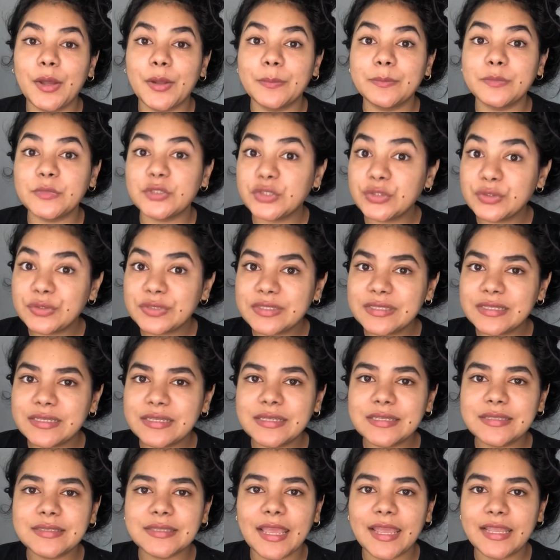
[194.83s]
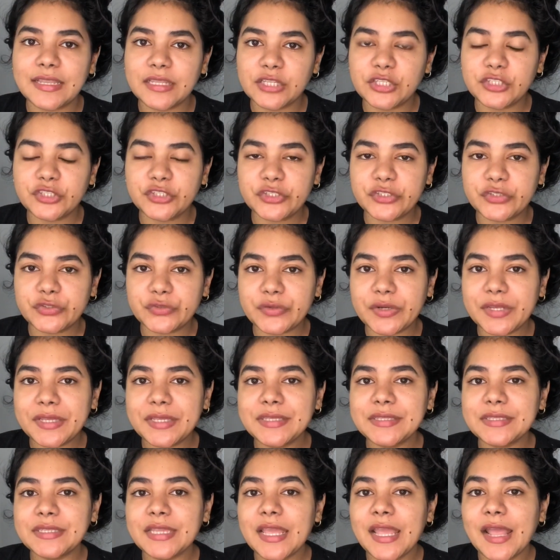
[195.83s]
juices, energy
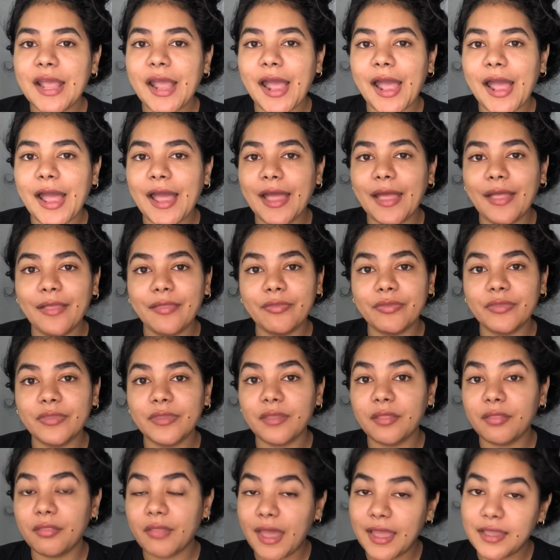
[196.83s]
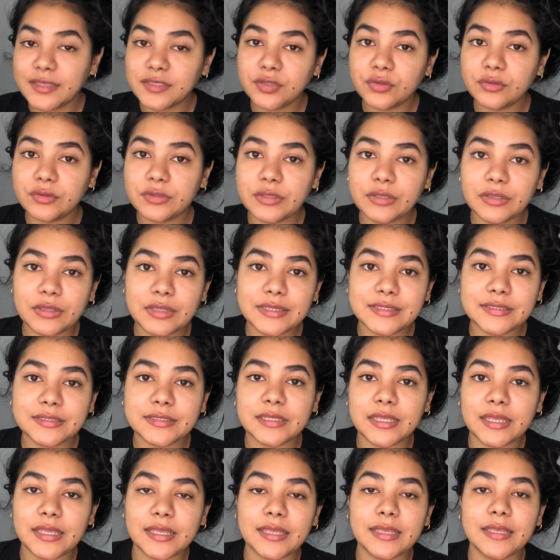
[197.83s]
drinks. And the last on the list
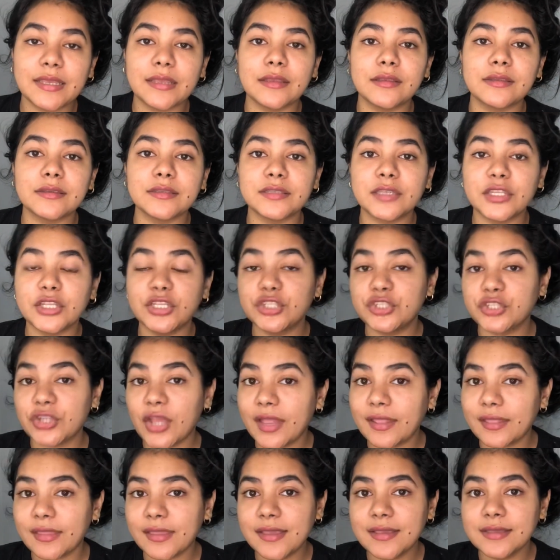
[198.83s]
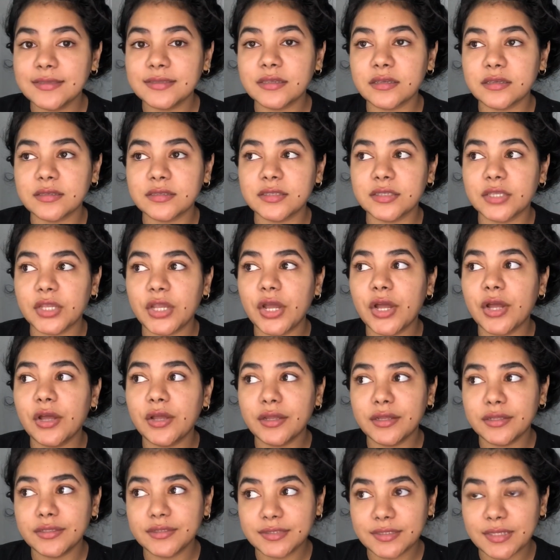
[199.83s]
is jellies, because there are
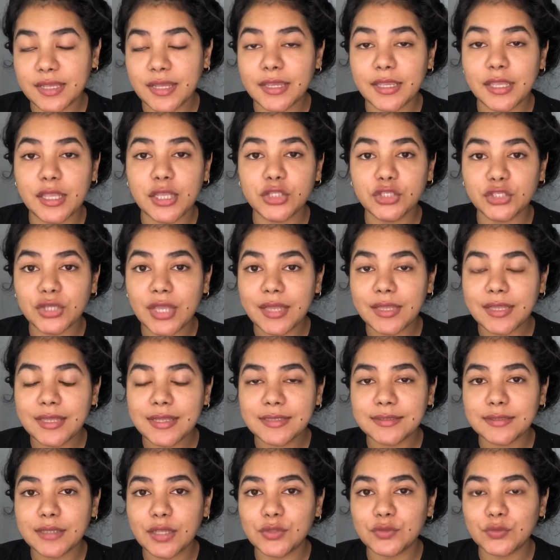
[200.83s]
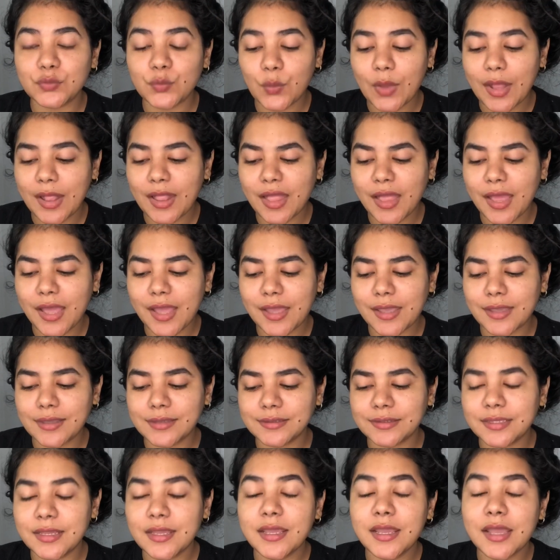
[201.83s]
acai jellies as well
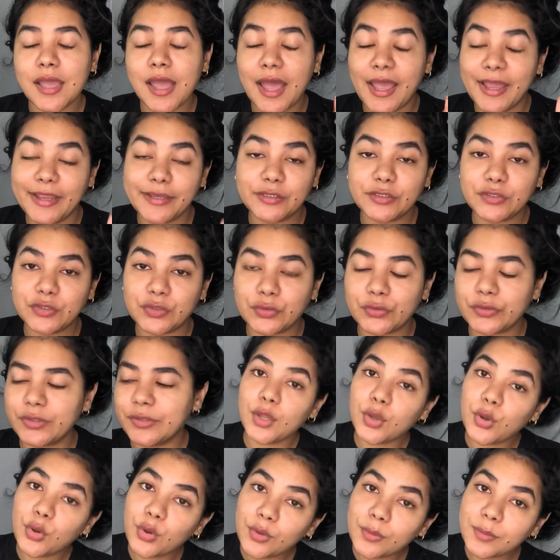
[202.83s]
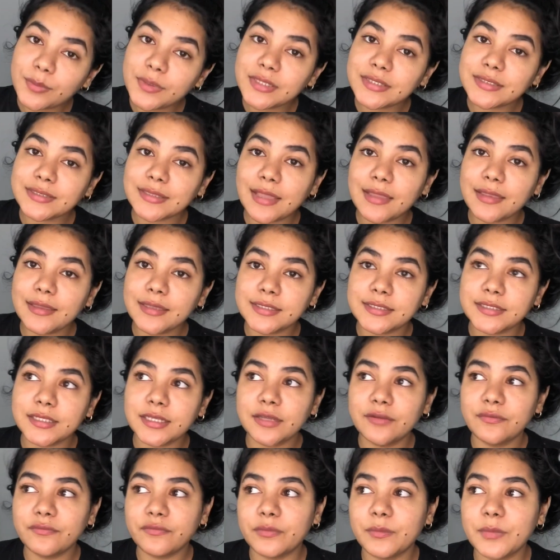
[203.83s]
as ice cream. I hope this little
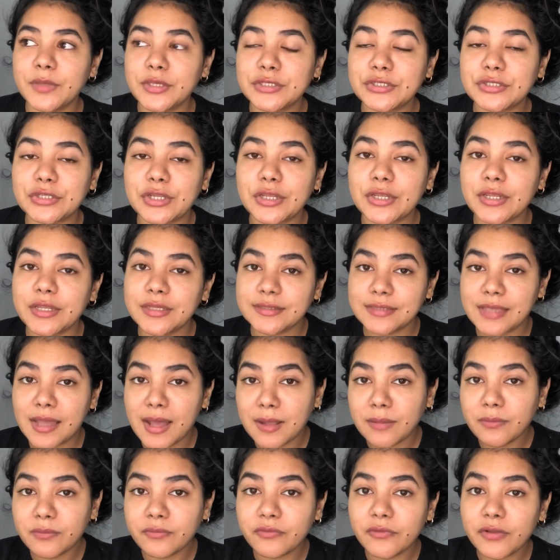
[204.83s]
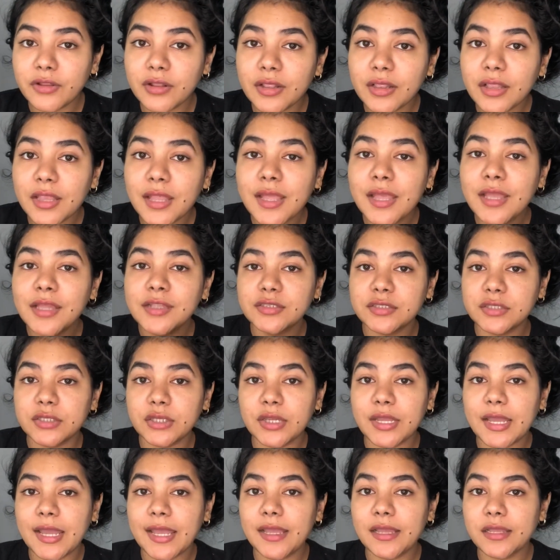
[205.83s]
information is helpful to you
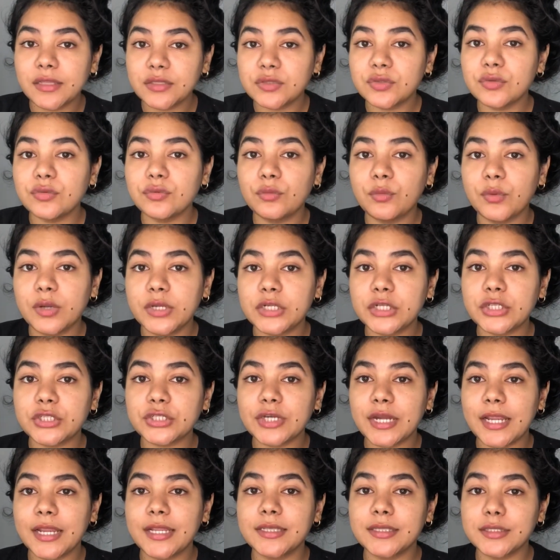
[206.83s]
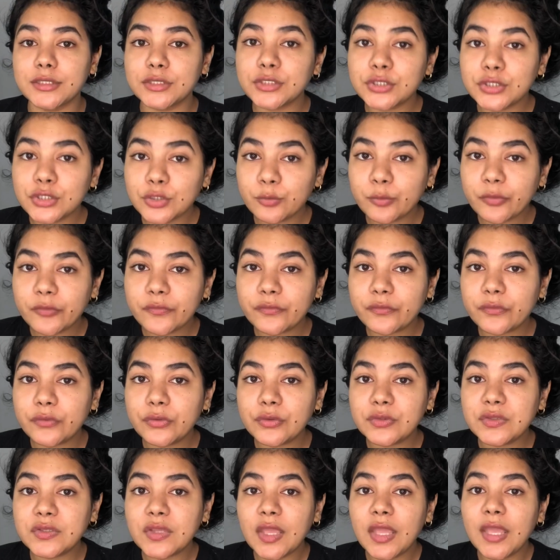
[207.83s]
guys who want to try the
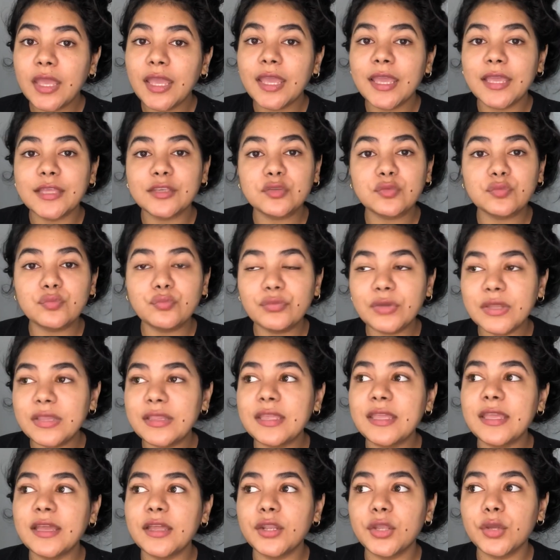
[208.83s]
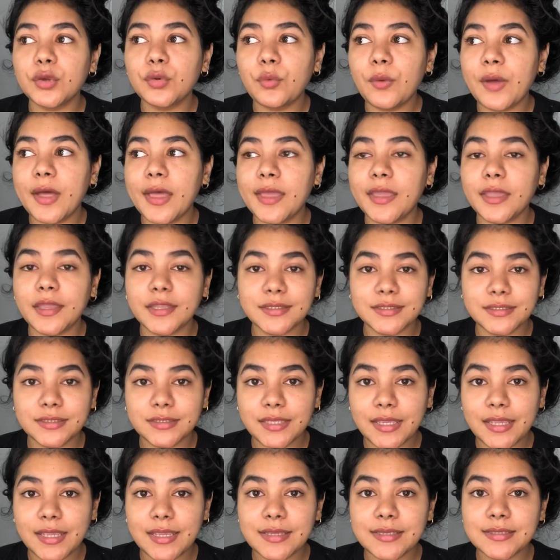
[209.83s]
superfruit. It's really an acquired
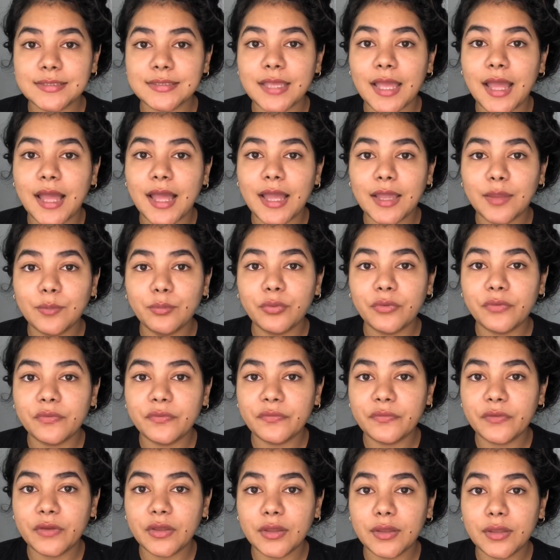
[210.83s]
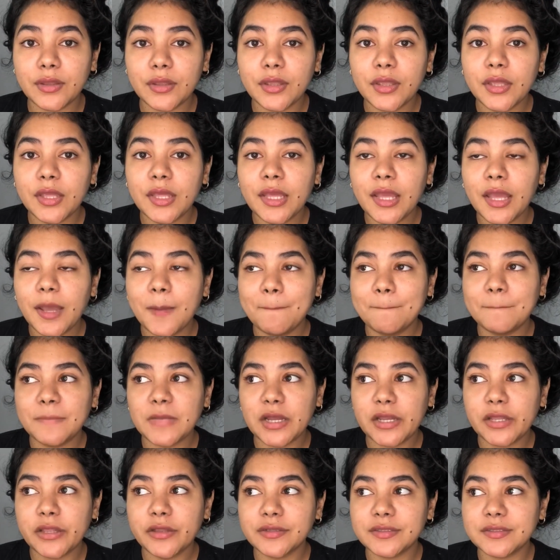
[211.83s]
taste. I prefer
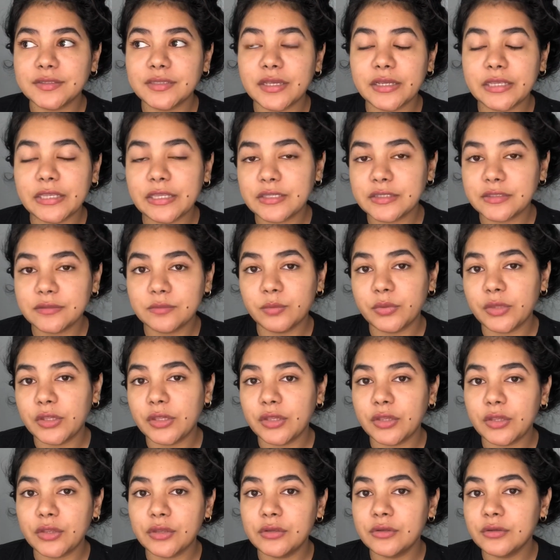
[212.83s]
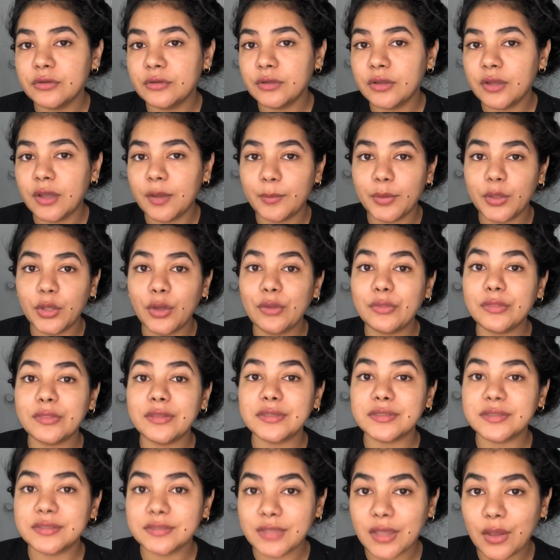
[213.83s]
my acai to be a bit on the
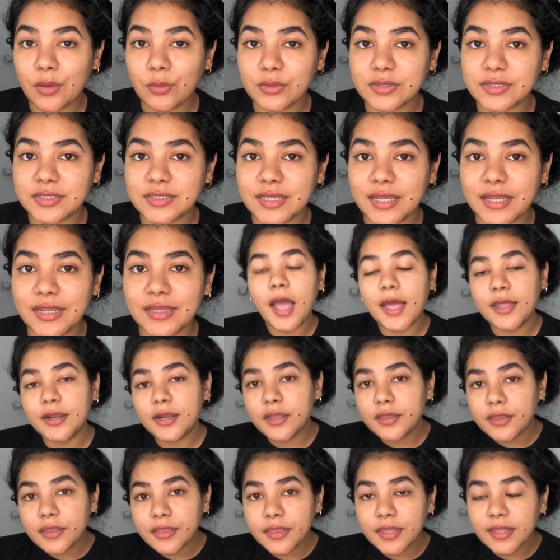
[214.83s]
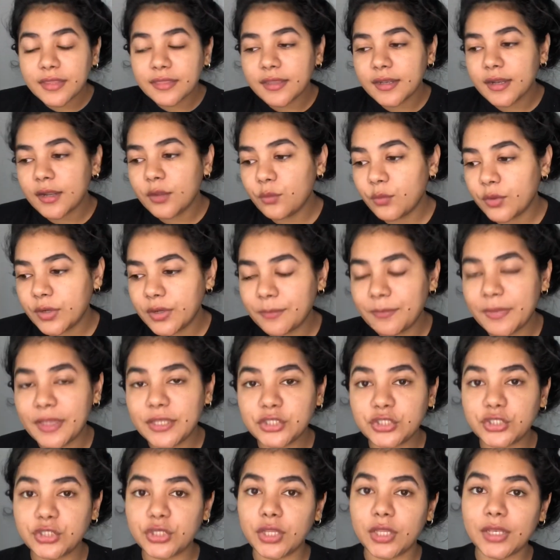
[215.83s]
sour side. Another thing that I want to
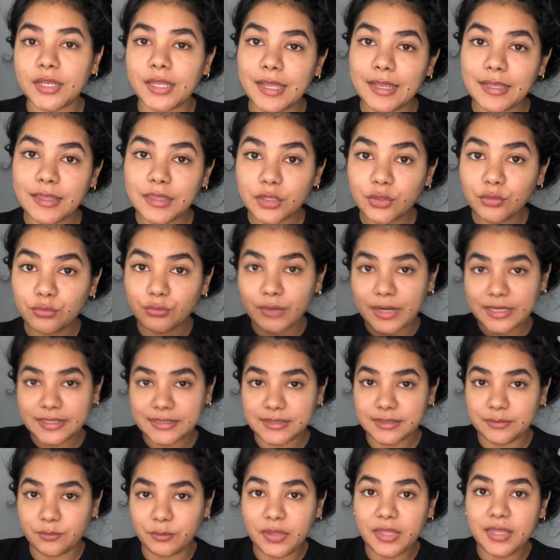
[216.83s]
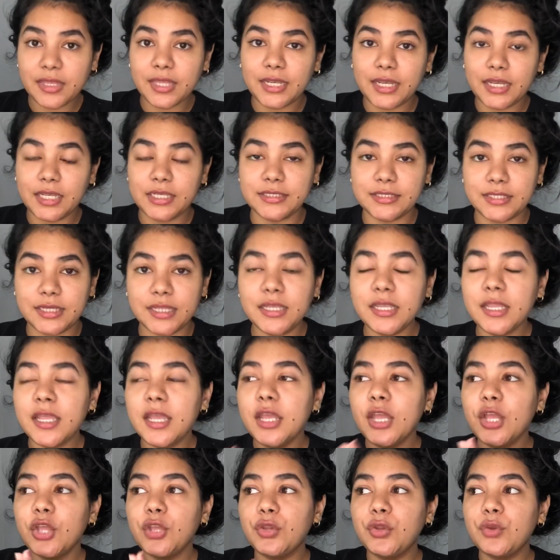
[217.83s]
mention, in the recipe that I did,
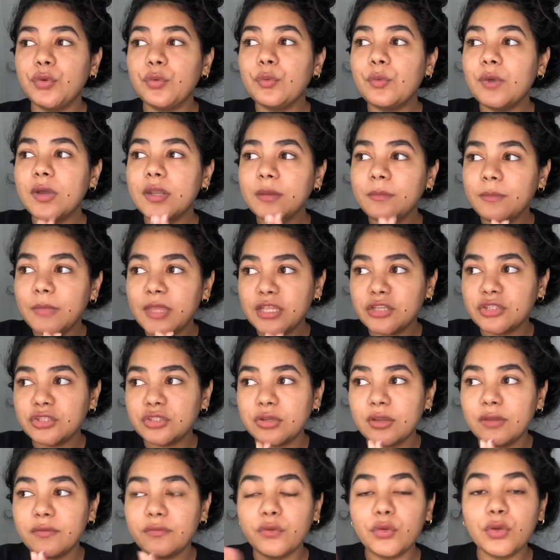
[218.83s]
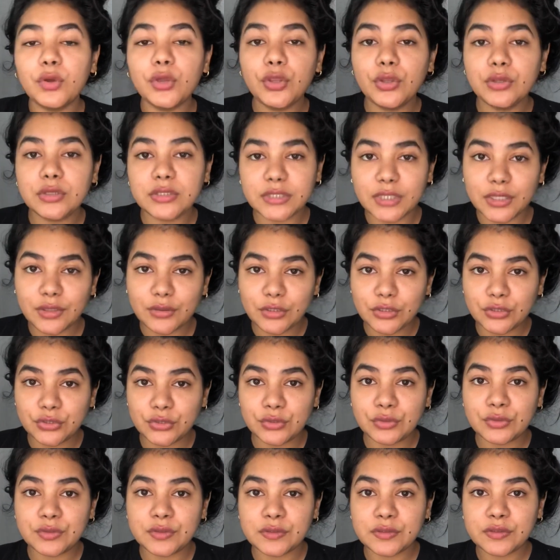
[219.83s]
you want to make sure if you're using the
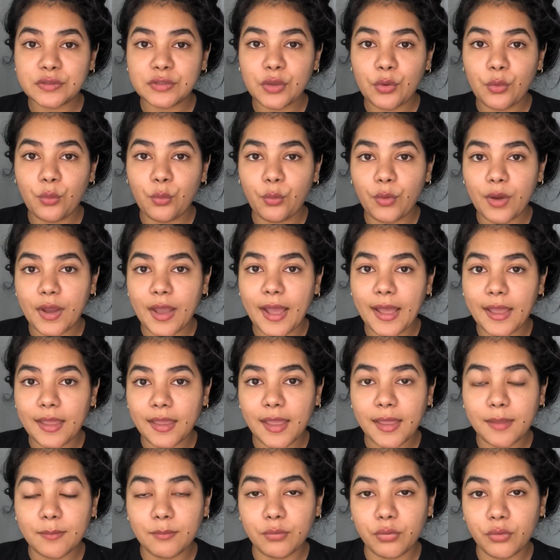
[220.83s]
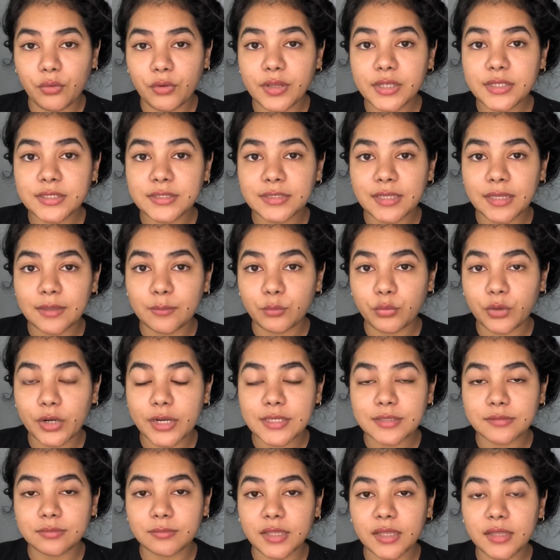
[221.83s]
juice what I had bought in
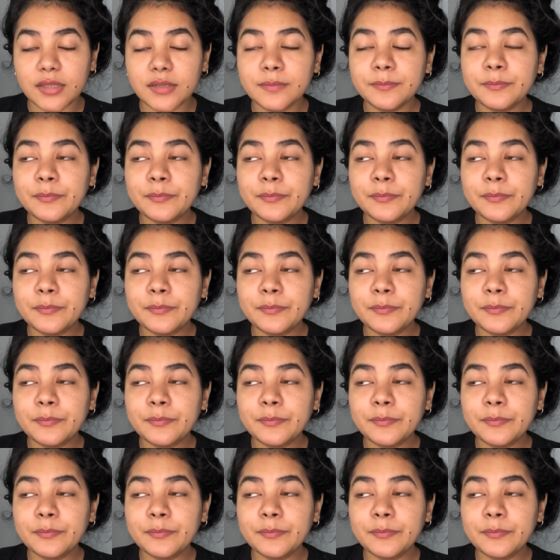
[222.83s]
Price Mart,